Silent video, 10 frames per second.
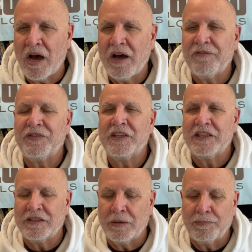off the
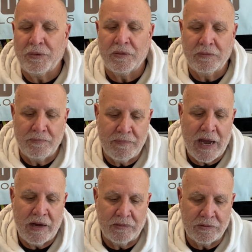Temple
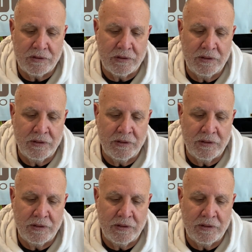Mount.